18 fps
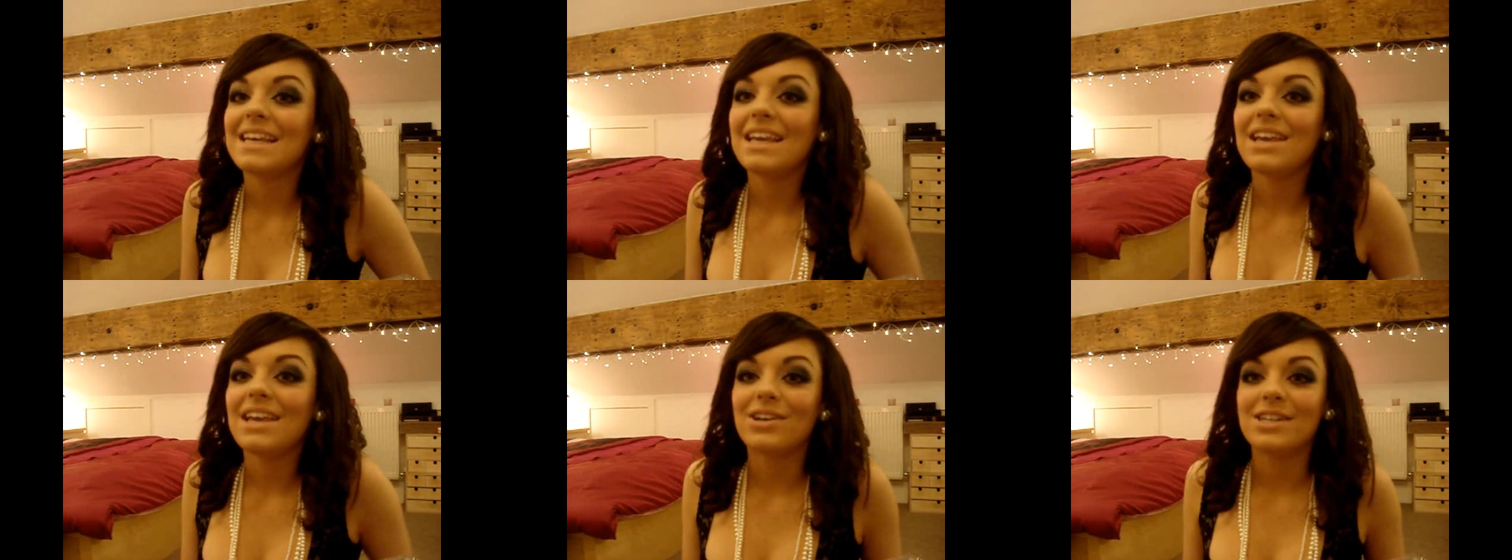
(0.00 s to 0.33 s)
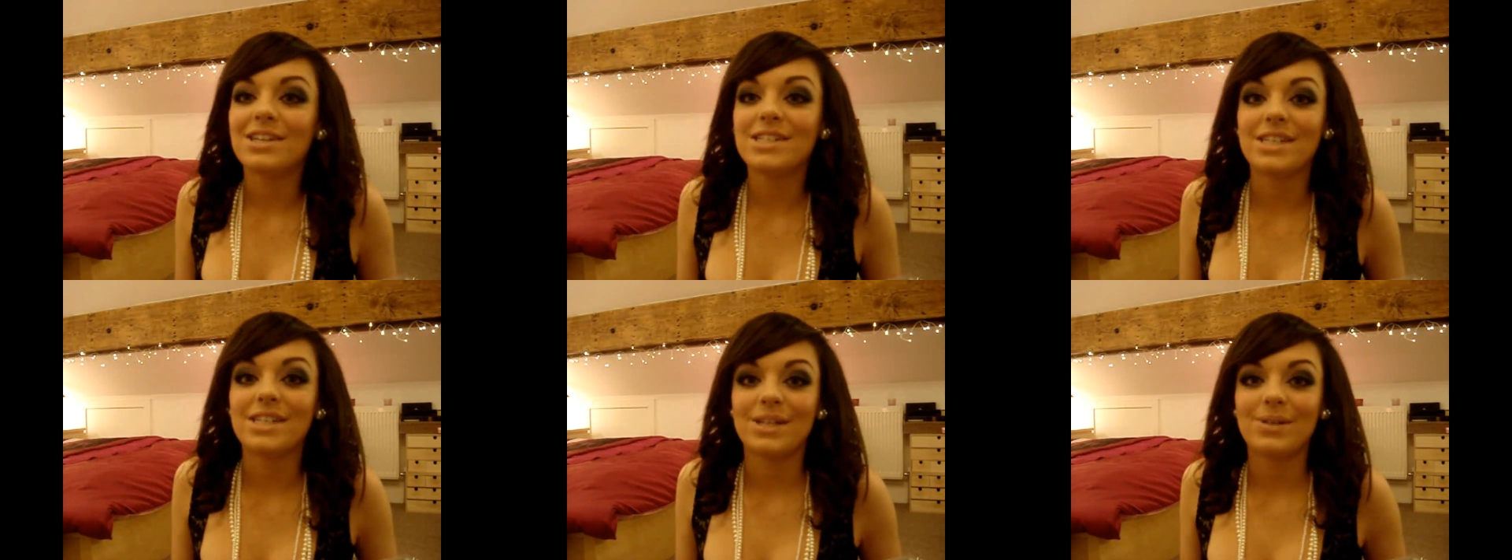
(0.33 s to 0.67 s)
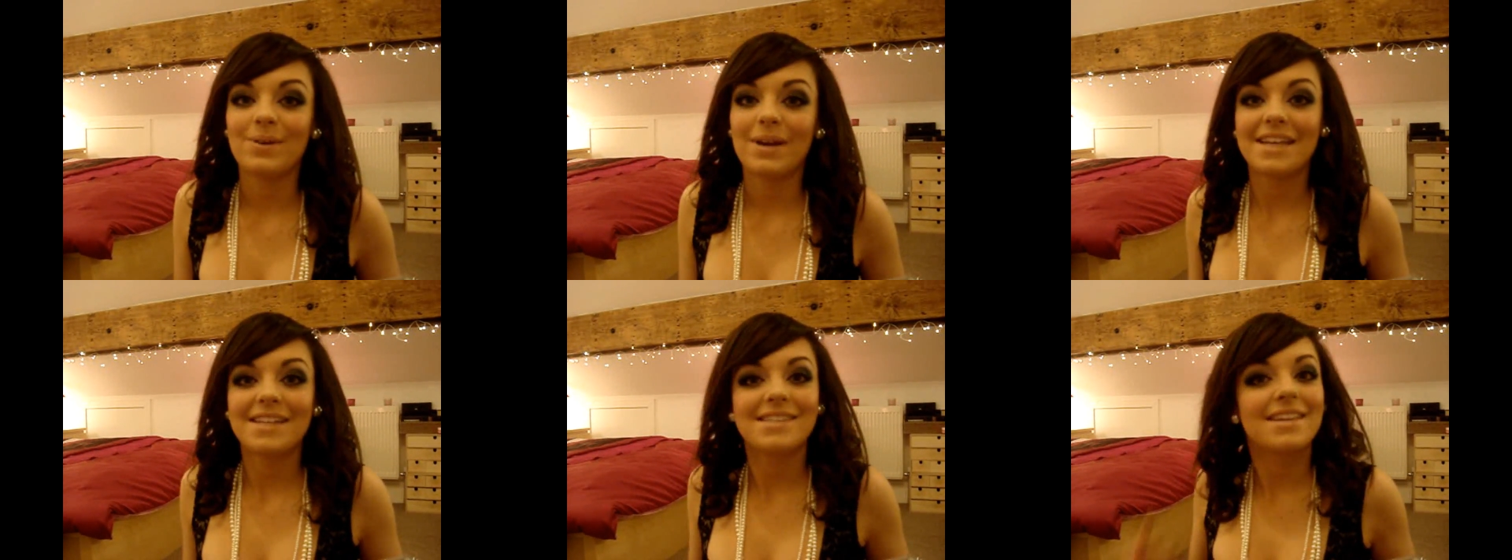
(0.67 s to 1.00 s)
thing you're going to
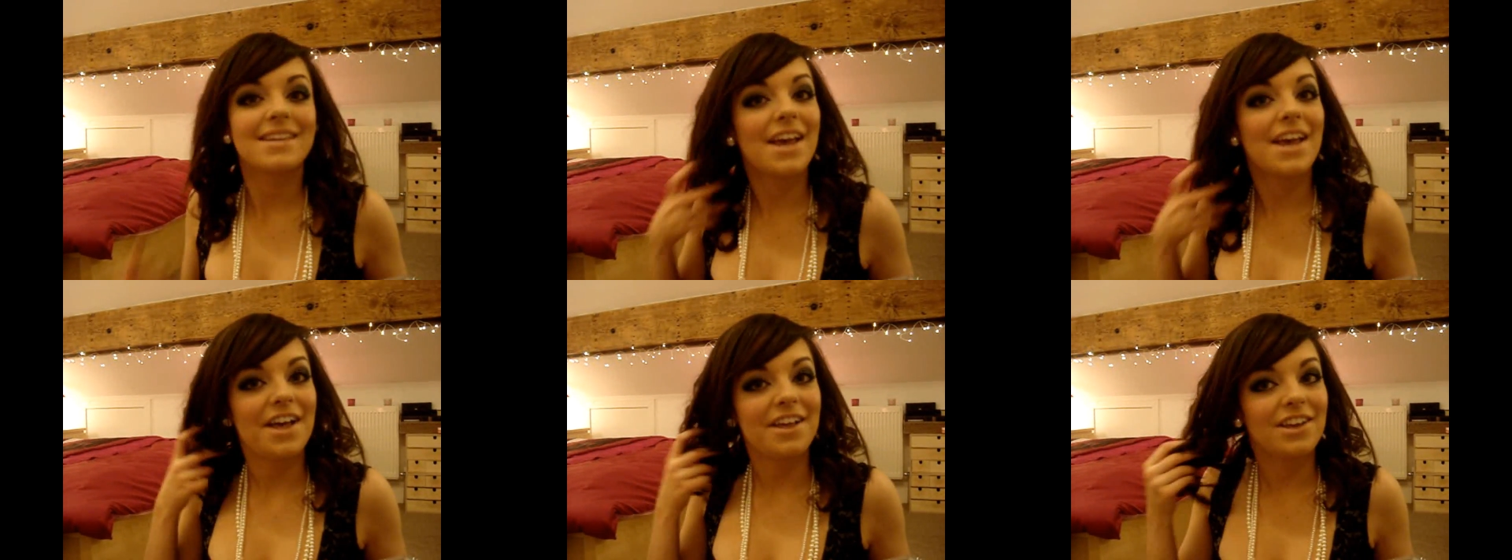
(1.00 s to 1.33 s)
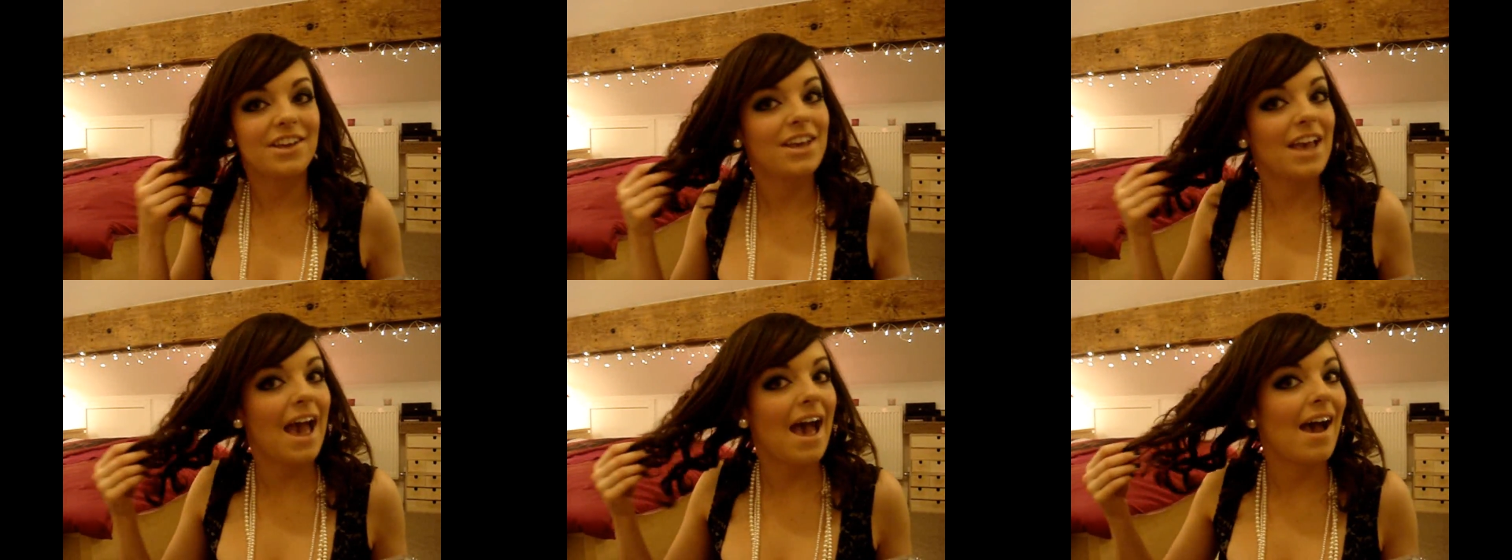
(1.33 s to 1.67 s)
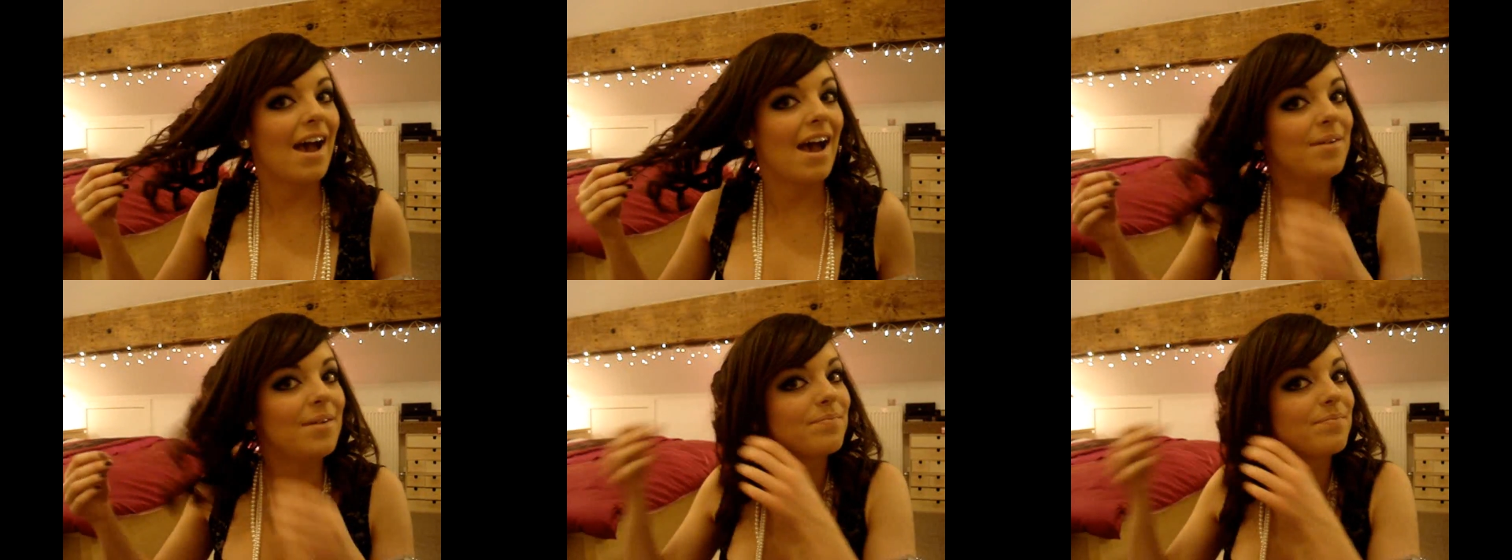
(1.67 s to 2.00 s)
do is curl your
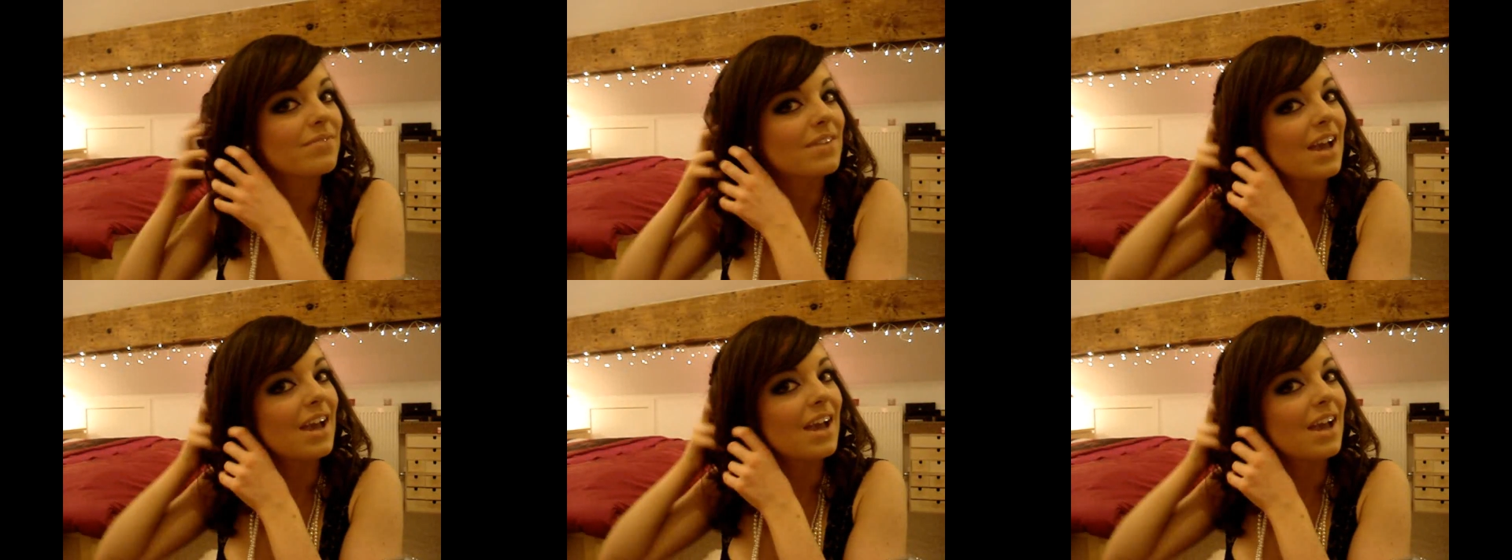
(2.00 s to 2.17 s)
hair.